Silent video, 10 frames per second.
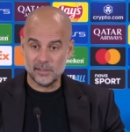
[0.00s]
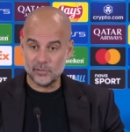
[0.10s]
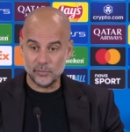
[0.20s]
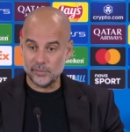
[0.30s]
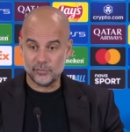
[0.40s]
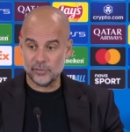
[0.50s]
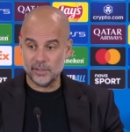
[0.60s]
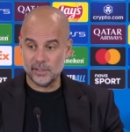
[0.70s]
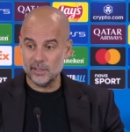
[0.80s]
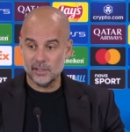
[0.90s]
to be
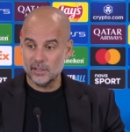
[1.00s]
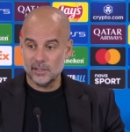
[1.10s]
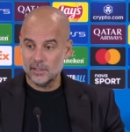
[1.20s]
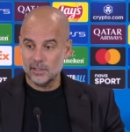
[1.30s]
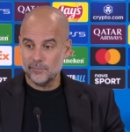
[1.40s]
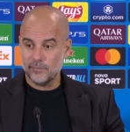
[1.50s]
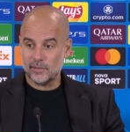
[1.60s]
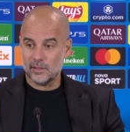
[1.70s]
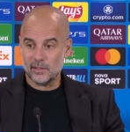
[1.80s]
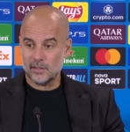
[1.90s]
free,
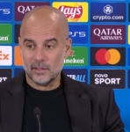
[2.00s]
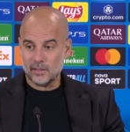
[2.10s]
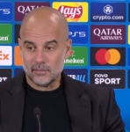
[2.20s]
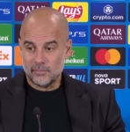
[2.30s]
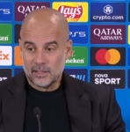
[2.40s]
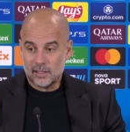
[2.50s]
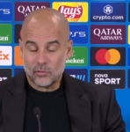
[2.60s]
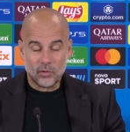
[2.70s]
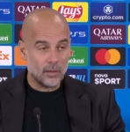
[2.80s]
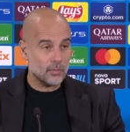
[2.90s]
eh, make
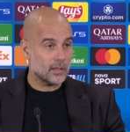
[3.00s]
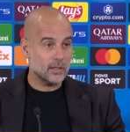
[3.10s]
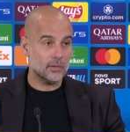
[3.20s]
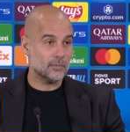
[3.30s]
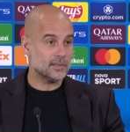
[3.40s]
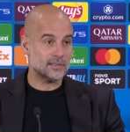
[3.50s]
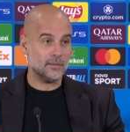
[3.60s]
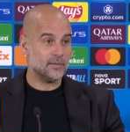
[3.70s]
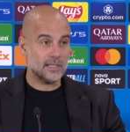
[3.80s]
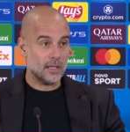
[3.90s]
incredible kilometers
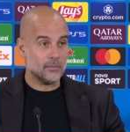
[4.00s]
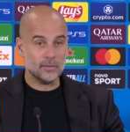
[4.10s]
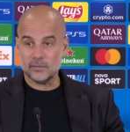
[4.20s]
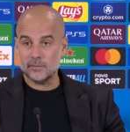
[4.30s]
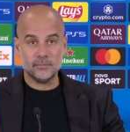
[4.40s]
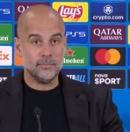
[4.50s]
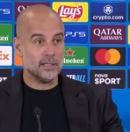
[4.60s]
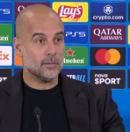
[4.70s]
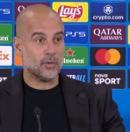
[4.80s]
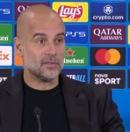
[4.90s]
every time, make
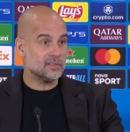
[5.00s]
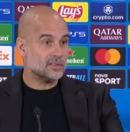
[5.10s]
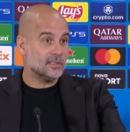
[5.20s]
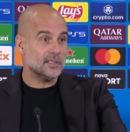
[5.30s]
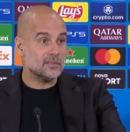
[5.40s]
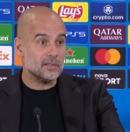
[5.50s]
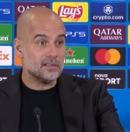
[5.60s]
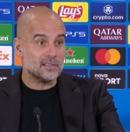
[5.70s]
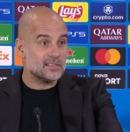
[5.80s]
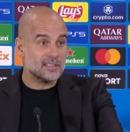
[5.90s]
the process in the, the
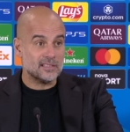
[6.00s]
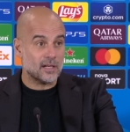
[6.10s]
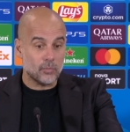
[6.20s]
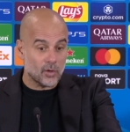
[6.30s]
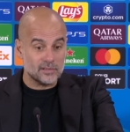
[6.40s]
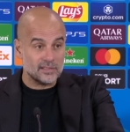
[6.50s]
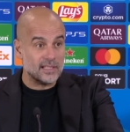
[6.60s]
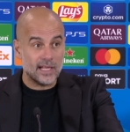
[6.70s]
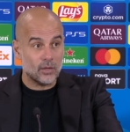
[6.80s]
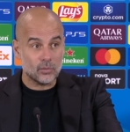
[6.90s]
six-yard box is
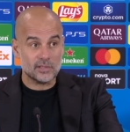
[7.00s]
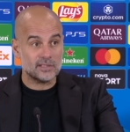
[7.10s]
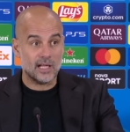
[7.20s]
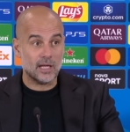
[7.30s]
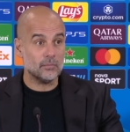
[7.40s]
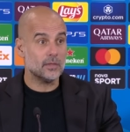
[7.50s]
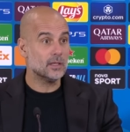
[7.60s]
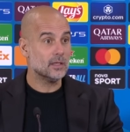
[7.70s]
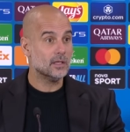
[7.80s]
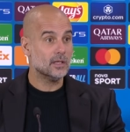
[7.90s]
there all the time,
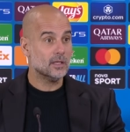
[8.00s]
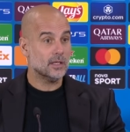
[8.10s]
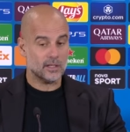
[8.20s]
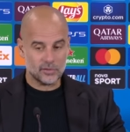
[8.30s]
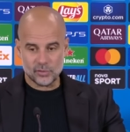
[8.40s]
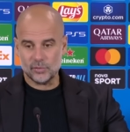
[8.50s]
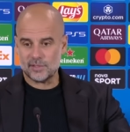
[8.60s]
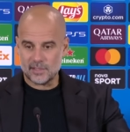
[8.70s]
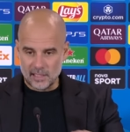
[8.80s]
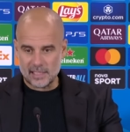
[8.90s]
like a
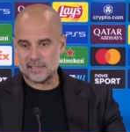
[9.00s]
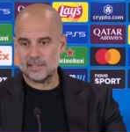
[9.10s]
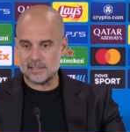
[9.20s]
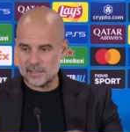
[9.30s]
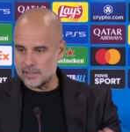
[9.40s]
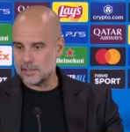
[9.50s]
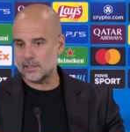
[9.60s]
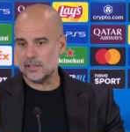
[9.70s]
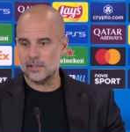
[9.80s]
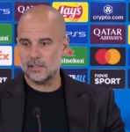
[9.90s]
shoot, an assist,
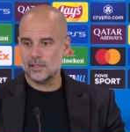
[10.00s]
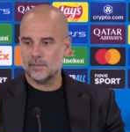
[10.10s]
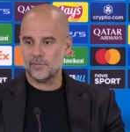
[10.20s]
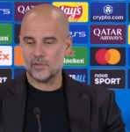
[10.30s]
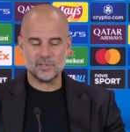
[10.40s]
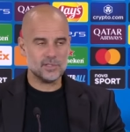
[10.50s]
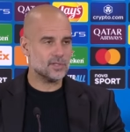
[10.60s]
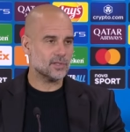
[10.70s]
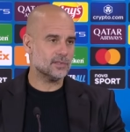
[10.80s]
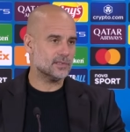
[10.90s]
and
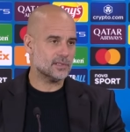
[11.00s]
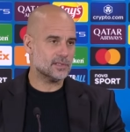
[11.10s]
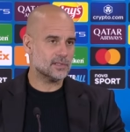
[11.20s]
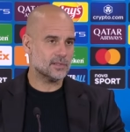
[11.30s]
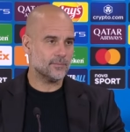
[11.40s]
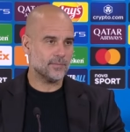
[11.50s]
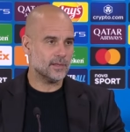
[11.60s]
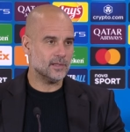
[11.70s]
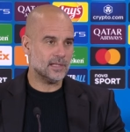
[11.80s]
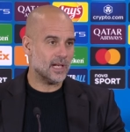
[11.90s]
transitions, this
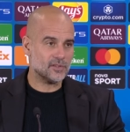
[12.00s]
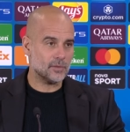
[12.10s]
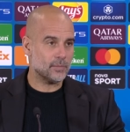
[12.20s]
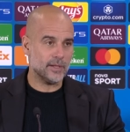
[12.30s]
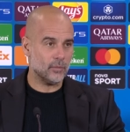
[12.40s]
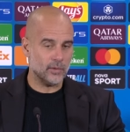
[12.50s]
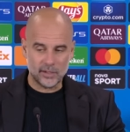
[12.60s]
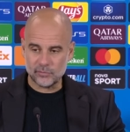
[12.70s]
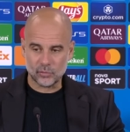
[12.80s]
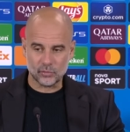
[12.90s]
intelligent player when you
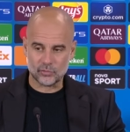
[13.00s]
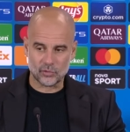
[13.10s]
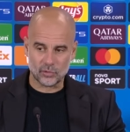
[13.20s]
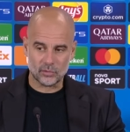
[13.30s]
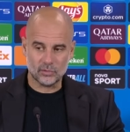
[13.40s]
have to control.